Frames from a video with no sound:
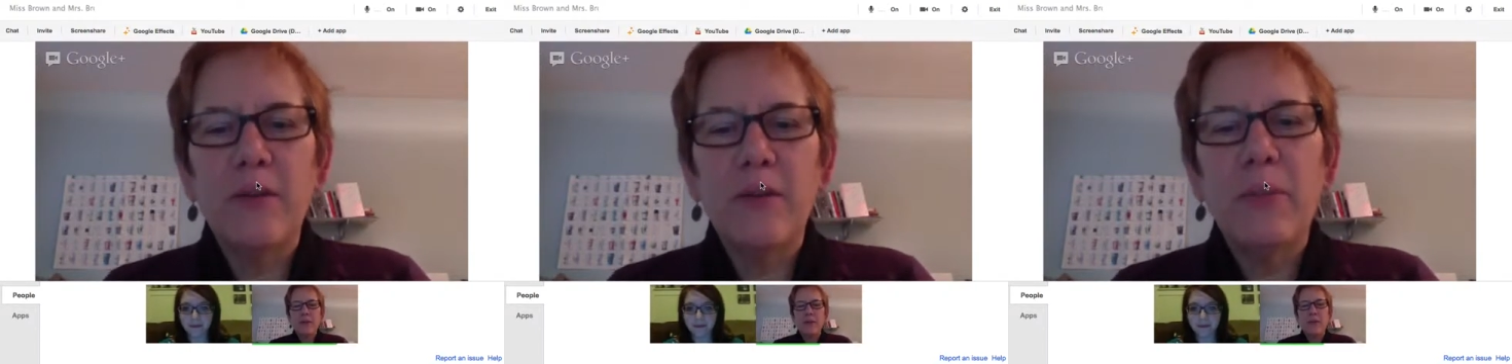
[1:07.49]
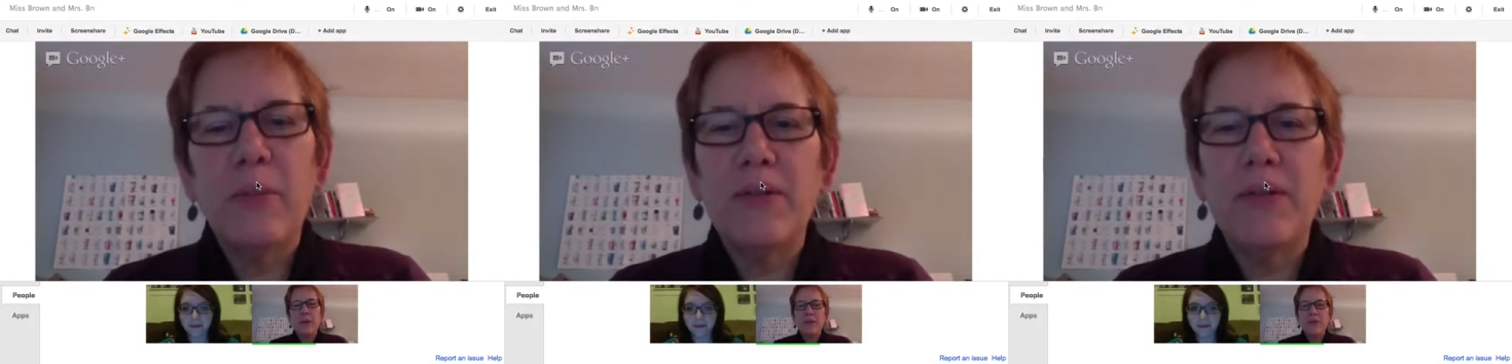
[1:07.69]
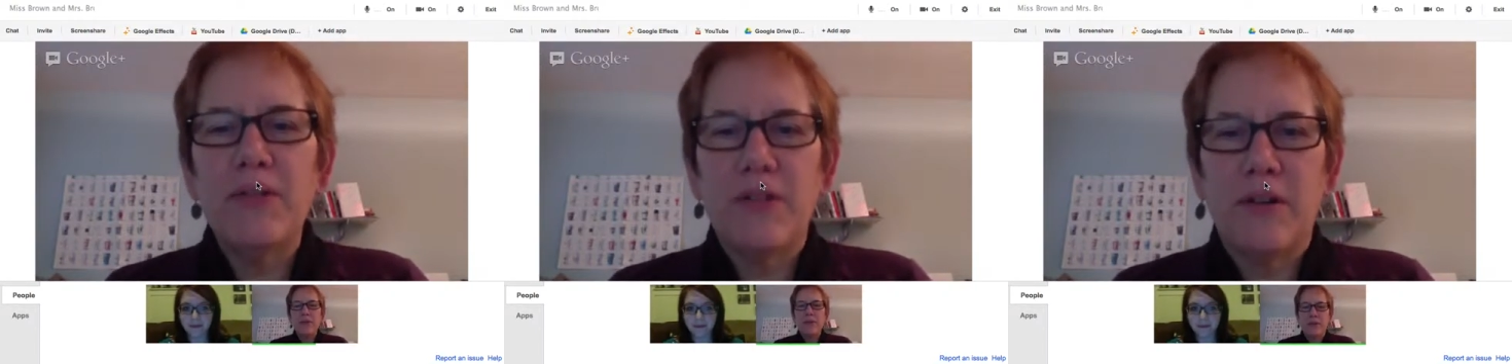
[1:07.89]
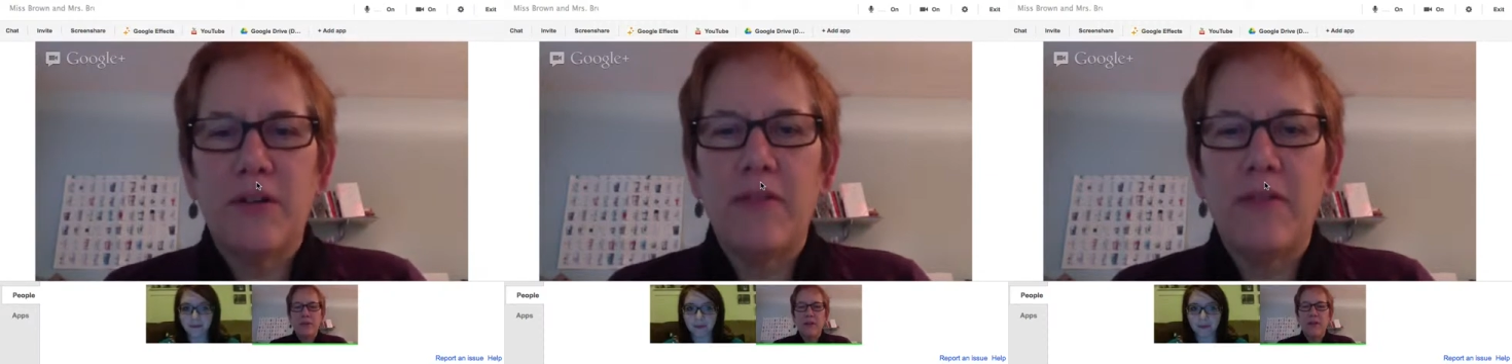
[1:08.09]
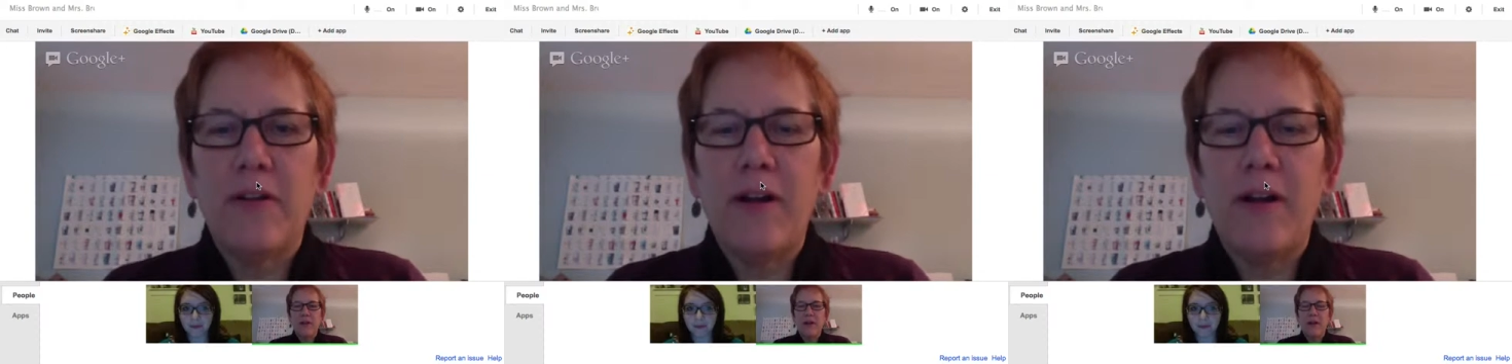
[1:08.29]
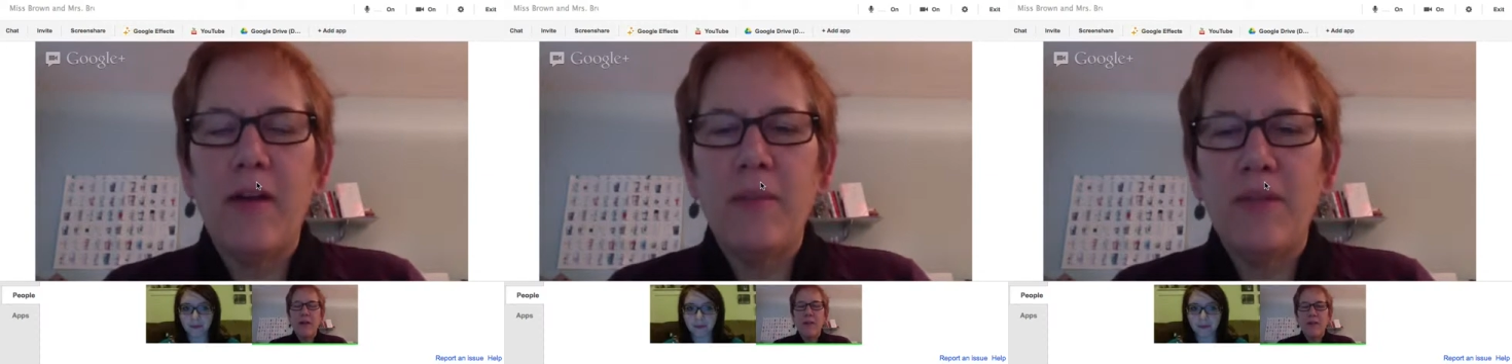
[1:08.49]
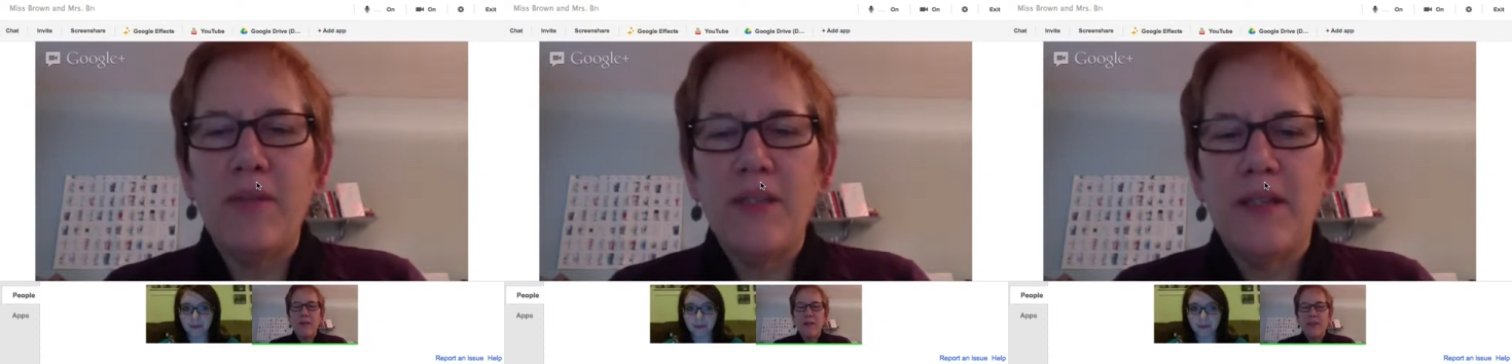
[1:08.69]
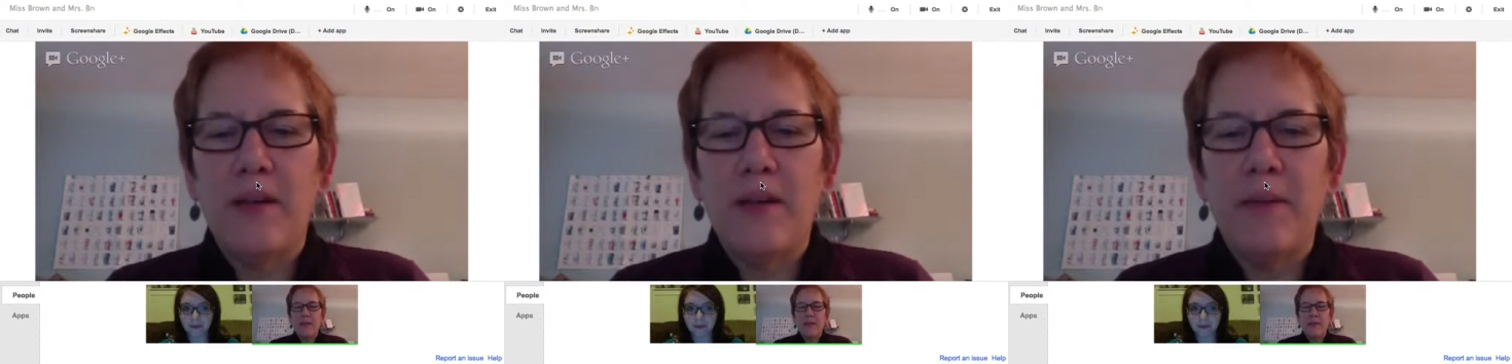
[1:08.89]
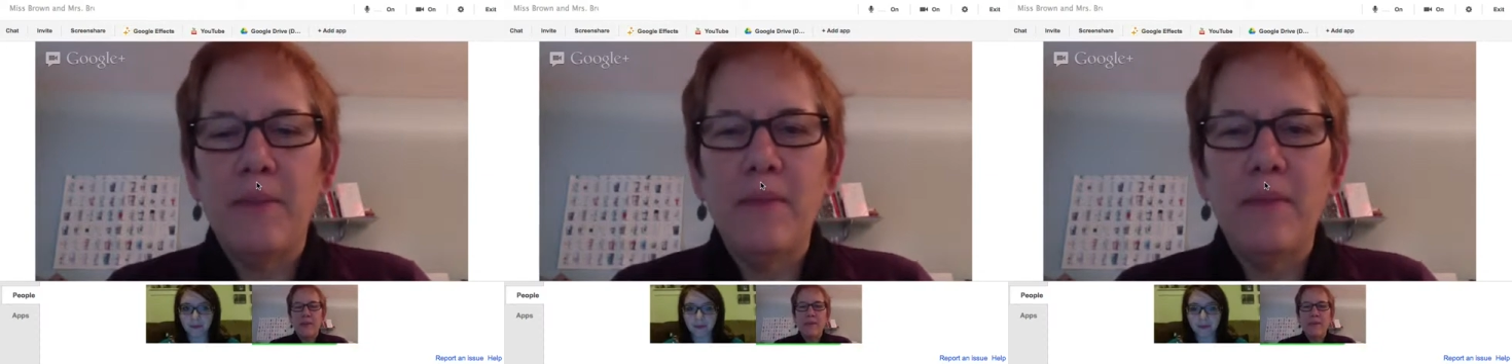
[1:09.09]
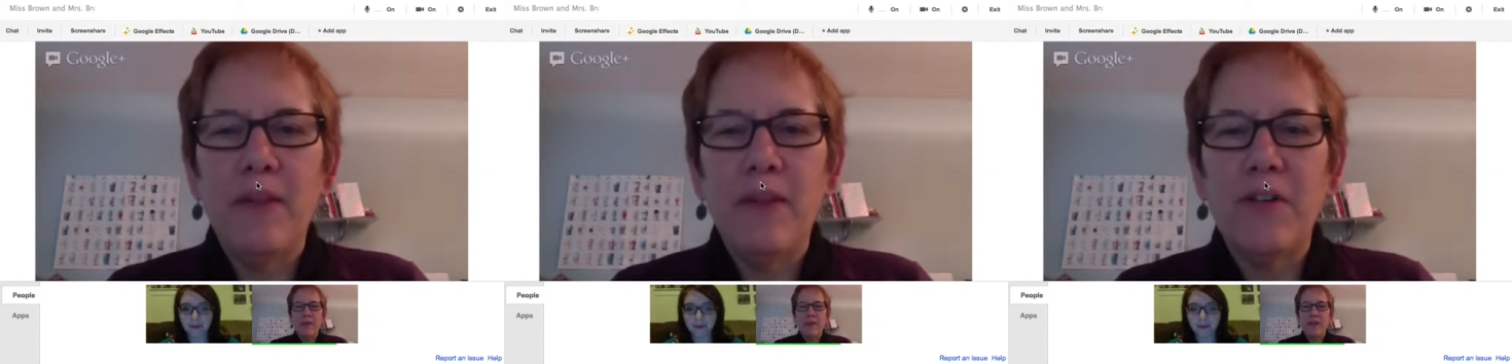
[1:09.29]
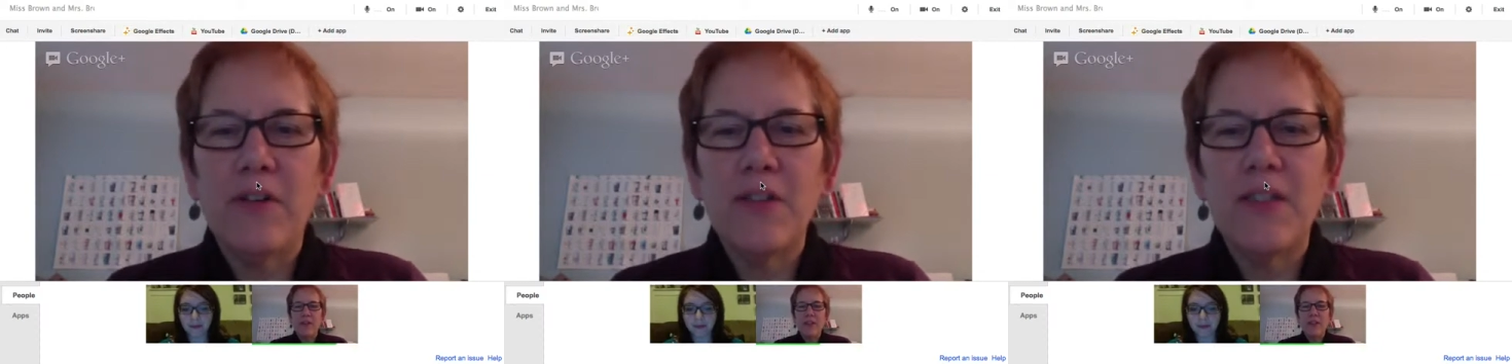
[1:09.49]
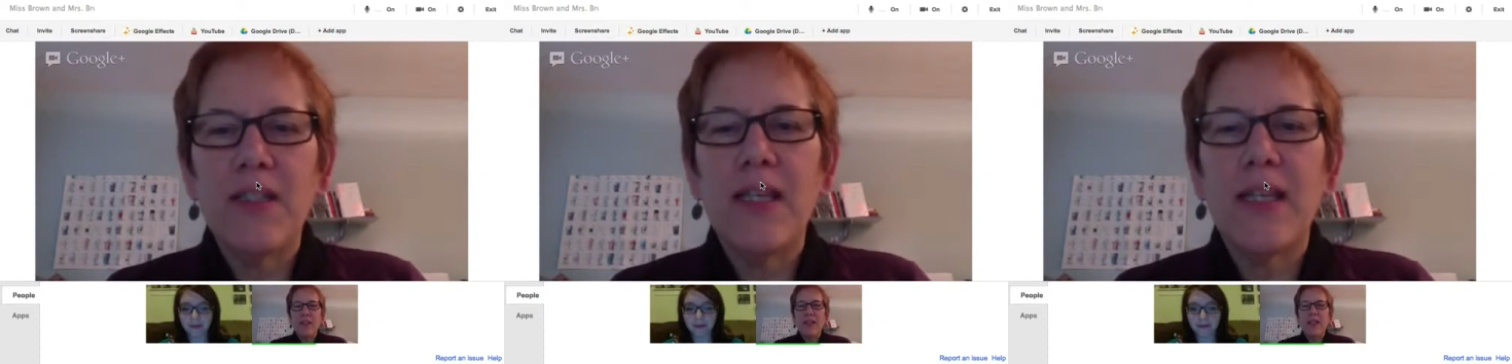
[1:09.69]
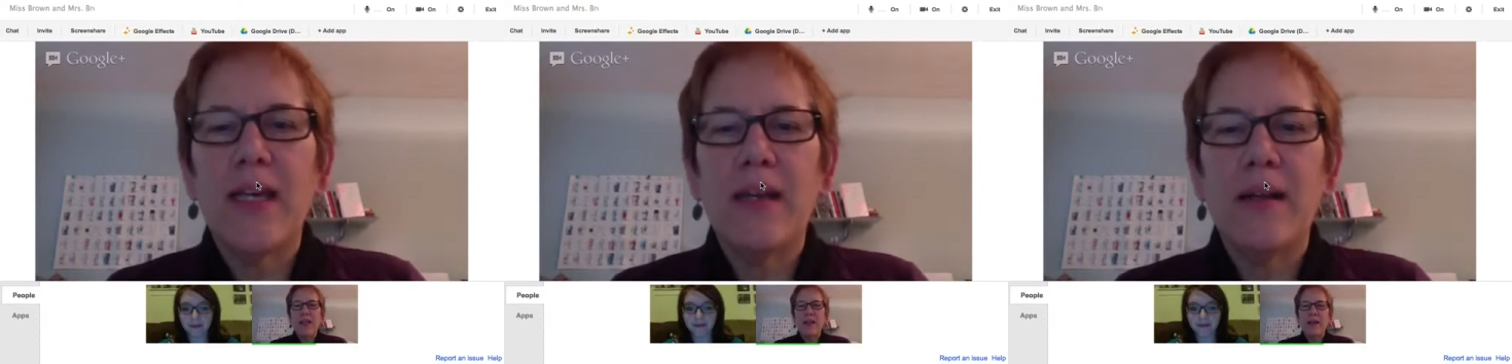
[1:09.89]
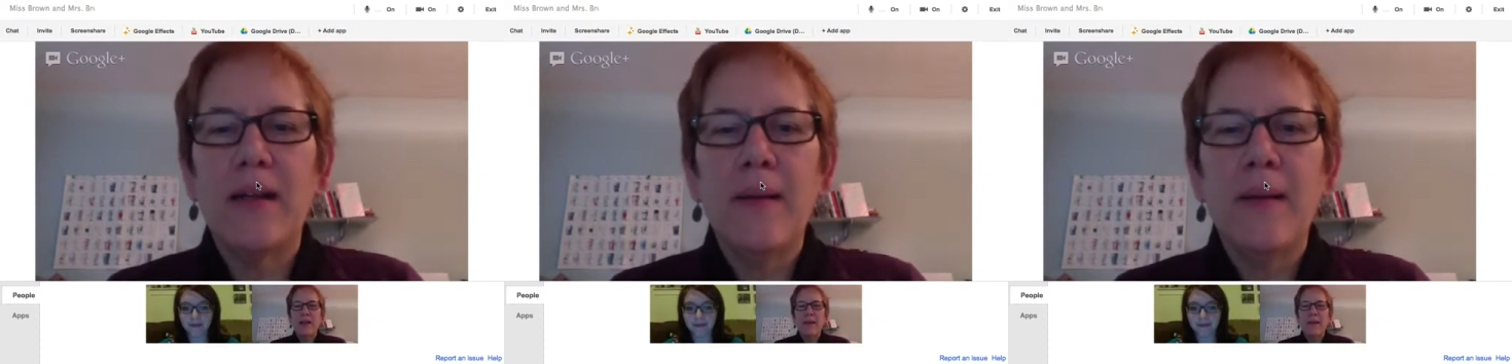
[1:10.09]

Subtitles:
a poster for an art museum, the first thing,